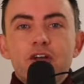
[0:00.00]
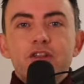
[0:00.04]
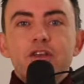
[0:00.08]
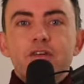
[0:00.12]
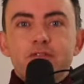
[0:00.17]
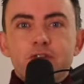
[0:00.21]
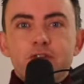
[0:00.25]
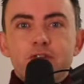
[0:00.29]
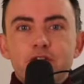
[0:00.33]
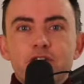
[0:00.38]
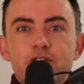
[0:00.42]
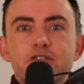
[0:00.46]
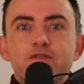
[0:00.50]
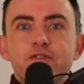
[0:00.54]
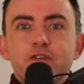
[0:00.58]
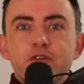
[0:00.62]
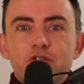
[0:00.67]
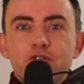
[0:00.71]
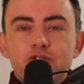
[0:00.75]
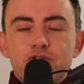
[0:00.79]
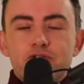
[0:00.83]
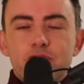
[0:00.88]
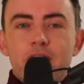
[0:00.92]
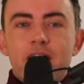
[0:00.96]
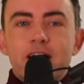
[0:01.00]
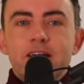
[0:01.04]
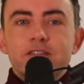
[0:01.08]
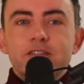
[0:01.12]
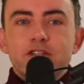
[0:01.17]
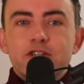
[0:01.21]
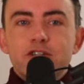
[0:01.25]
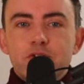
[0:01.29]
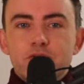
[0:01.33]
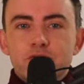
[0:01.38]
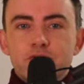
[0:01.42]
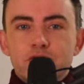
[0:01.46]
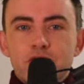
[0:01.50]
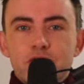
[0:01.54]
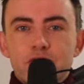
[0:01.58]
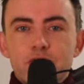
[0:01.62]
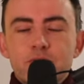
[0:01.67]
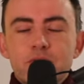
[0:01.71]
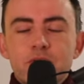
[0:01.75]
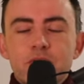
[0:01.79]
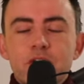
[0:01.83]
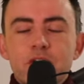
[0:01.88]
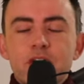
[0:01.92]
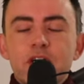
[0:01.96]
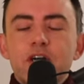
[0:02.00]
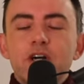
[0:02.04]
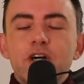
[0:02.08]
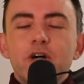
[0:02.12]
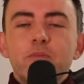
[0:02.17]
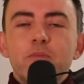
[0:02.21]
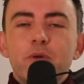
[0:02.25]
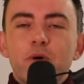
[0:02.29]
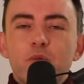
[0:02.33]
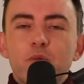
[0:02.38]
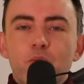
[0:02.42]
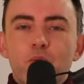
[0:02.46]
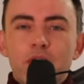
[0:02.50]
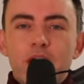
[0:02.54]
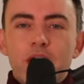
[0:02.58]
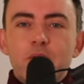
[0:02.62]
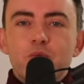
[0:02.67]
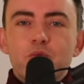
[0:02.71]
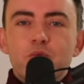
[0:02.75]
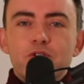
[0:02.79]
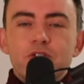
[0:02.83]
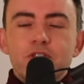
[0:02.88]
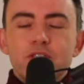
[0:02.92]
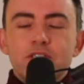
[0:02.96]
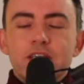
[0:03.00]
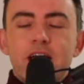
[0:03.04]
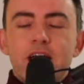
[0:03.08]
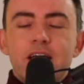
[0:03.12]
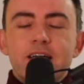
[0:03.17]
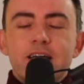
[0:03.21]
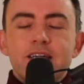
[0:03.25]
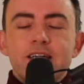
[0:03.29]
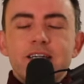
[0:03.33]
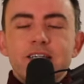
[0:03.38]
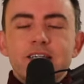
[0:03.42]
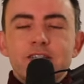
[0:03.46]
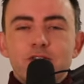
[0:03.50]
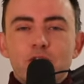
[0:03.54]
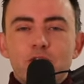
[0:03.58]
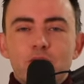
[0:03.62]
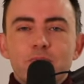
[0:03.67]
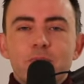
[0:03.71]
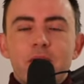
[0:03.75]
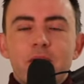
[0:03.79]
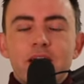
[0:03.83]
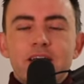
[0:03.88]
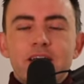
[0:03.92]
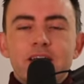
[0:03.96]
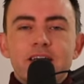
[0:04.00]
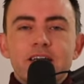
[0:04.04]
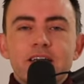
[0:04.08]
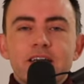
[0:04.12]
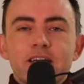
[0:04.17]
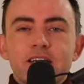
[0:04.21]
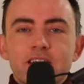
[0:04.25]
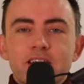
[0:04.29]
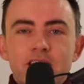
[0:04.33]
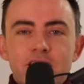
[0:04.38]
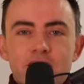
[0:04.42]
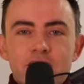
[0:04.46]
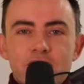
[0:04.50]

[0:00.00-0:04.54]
the first few tries that you do. But what I would say is don't panic.